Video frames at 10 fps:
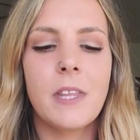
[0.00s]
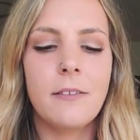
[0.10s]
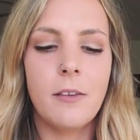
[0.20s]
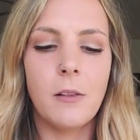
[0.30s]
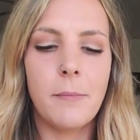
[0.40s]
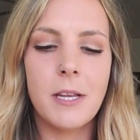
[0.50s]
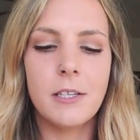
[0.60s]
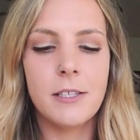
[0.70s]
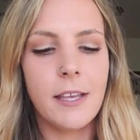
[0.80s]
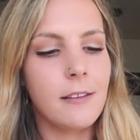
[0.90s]
So let me
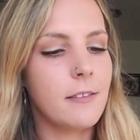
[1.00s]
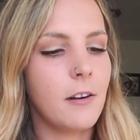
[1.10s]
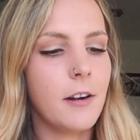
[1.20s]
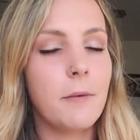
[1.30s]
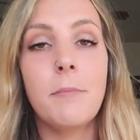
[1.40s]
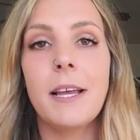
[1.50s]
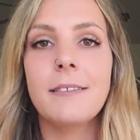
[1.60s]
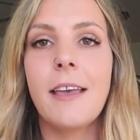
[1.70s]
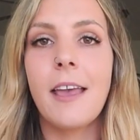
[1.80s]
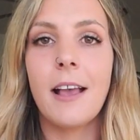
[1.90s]
just get started by
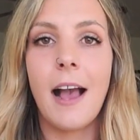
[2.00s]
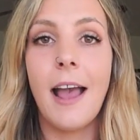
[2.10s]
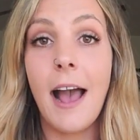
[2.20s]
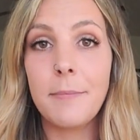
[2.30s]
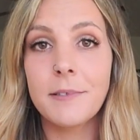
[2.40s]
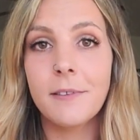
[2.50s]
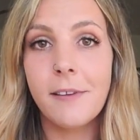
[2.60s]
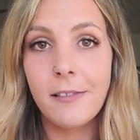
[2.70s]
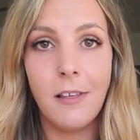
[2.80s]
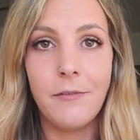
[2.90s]
saying I
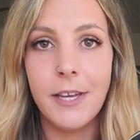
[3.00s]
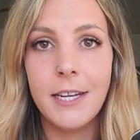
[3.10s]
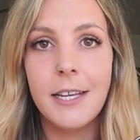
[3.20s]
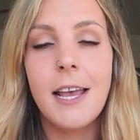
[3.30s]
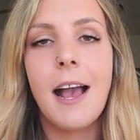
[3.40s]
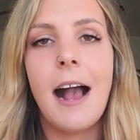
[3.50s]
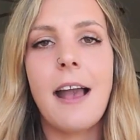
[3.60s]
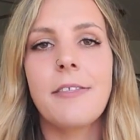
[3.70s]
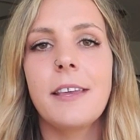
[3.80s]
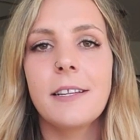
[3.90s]
absolutely love it. I
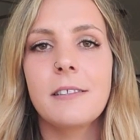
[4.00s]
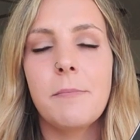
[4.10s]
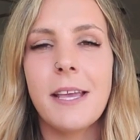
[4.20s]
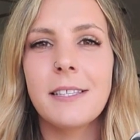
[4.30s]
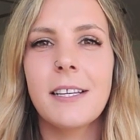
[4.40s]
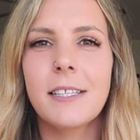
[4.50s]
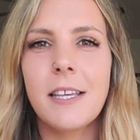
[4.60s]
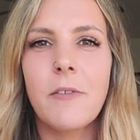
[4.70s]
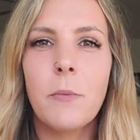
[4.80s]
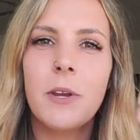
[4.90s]
think it's amazing because
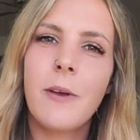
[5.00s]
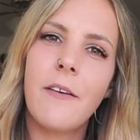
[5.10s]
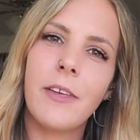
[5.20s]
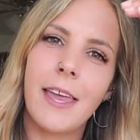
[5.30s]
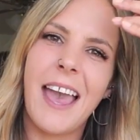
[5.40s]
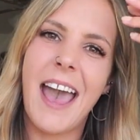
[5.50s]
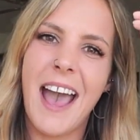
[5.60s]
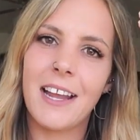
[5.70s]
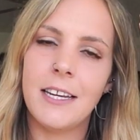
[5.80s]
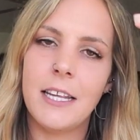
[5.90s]
even when you have like
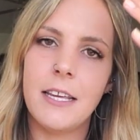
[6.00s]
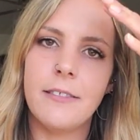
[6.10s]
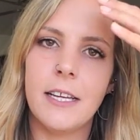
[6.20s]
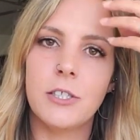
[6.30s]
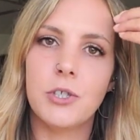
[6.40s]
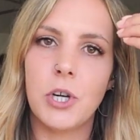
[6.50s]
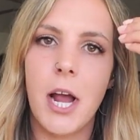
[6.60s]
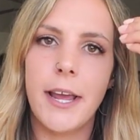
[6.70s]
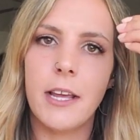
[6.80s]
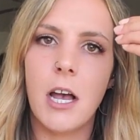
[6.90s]
acne that's
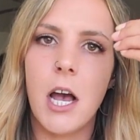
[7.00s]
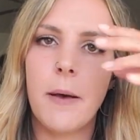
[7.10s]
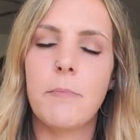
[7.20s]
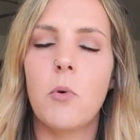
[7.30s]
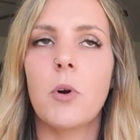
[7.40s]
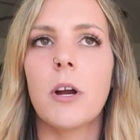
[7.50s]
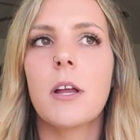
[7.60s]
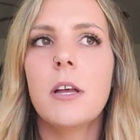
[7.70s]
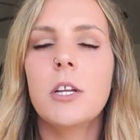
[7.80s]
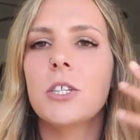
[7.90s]
drying up or
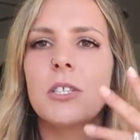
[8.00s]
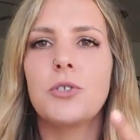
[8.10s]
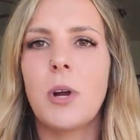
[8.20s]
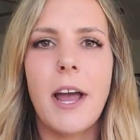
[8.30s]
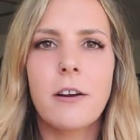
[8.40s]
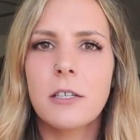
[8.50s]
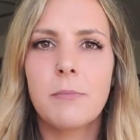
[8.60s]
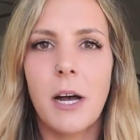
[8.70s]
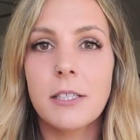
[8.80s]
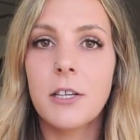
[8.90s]
just drier
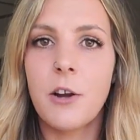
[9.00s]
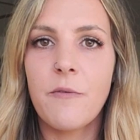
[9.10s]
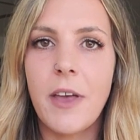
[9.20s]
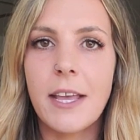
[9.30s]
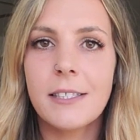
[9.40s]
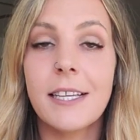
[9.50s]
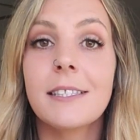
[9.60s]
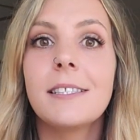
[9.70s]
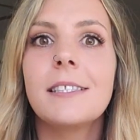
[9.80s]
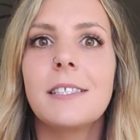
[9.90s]
spots on your face, it
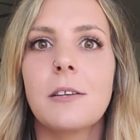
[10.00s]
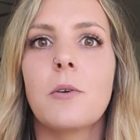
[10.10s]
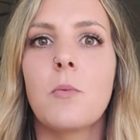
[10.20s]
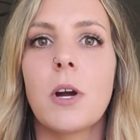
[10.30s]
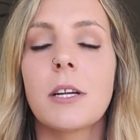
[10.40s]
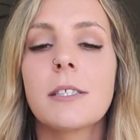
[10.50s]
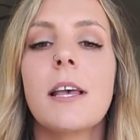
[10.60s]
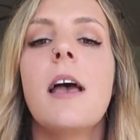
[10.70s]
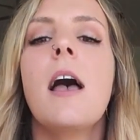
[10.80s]
still works.